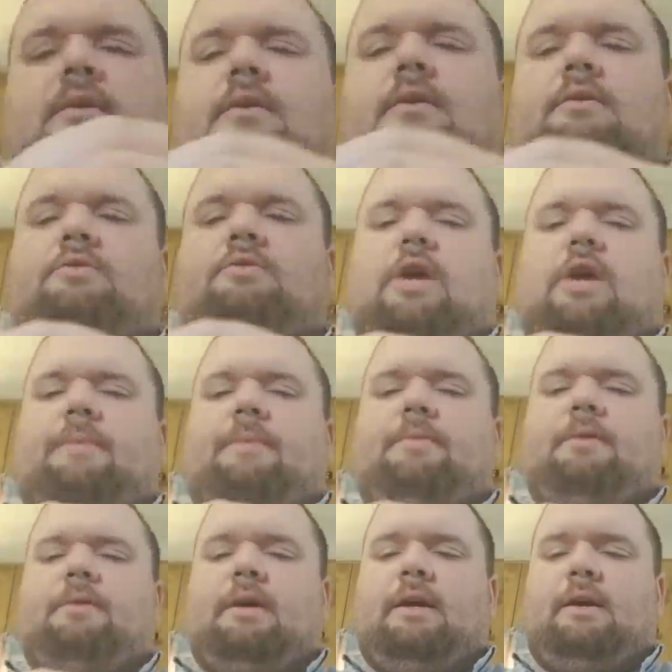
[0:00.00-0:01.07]
And trap
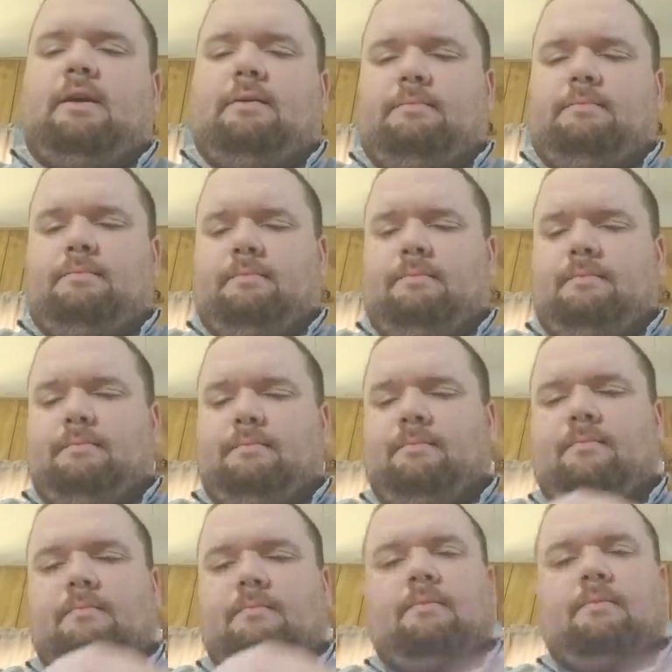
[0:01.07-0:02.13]
it there.
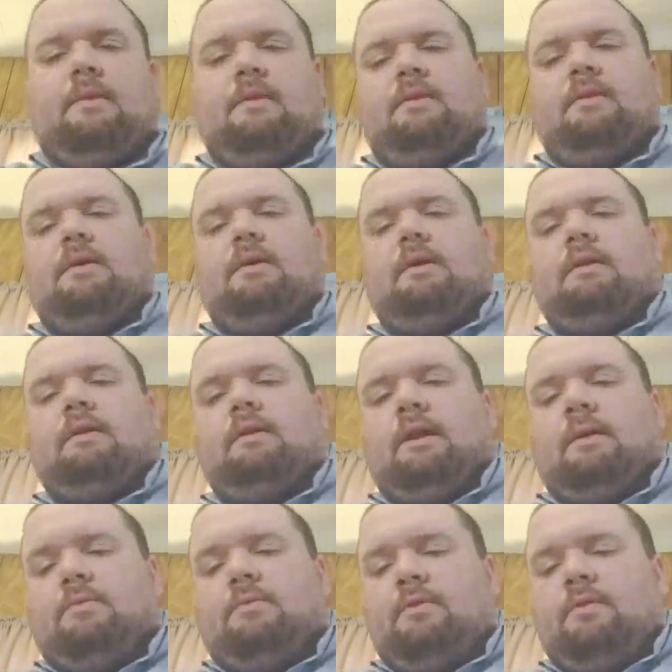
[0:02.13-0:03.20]
And then
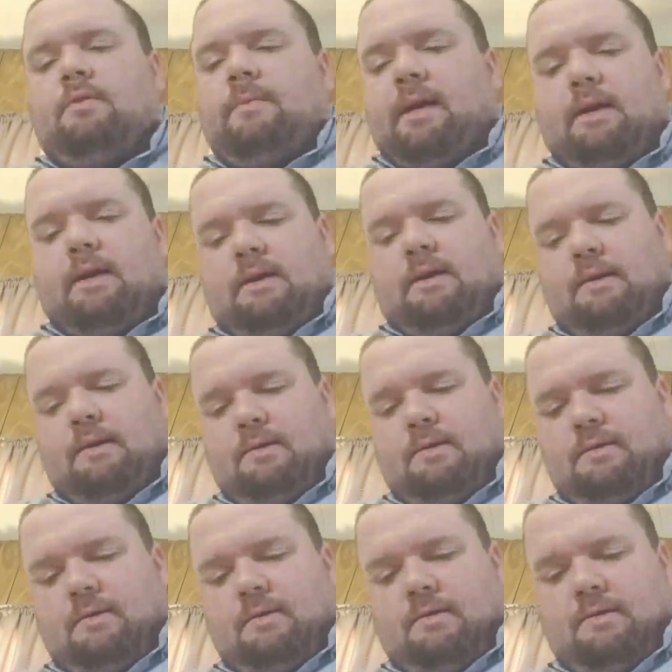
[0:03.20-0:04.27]
I'm going to make
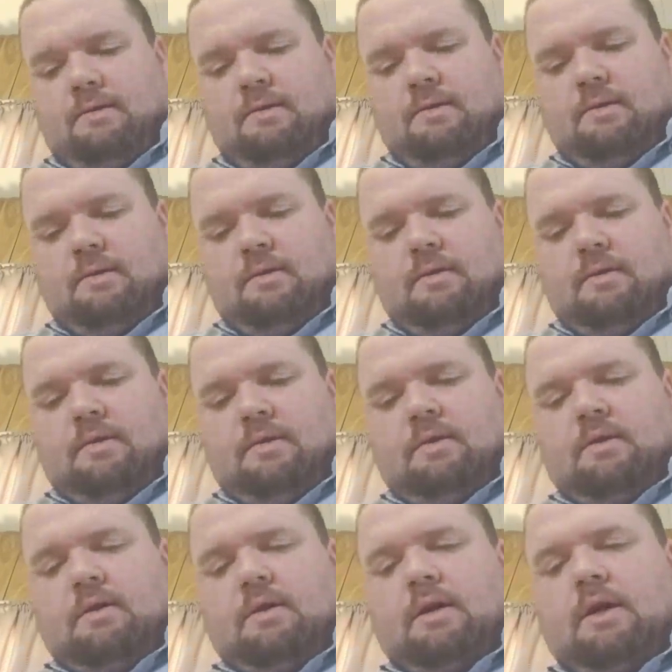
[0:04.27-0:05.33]

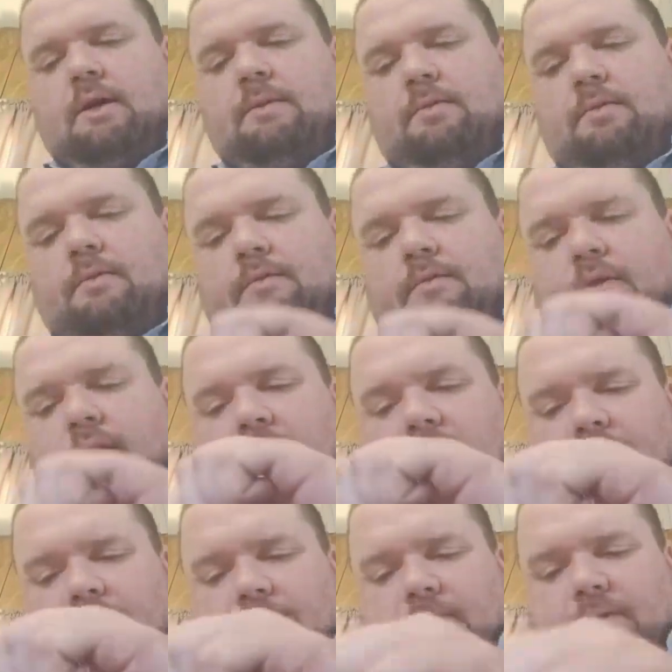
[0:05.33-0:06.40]
a couple of
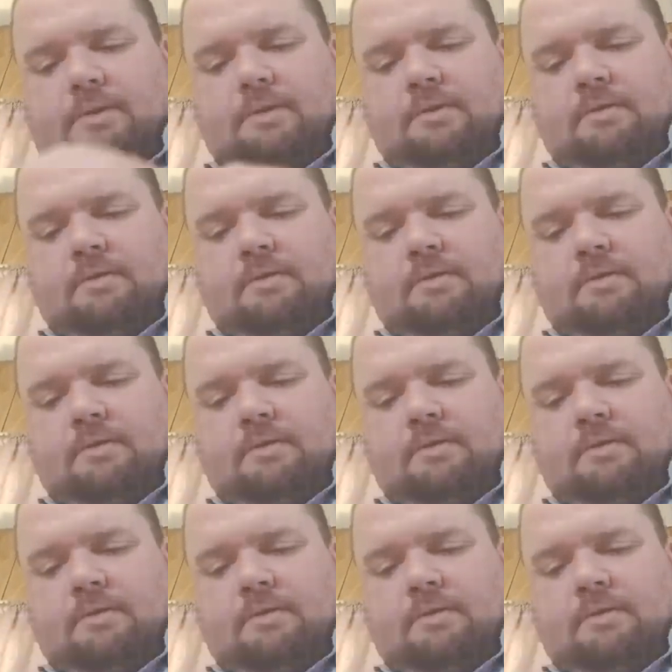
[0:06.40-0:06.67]
wraps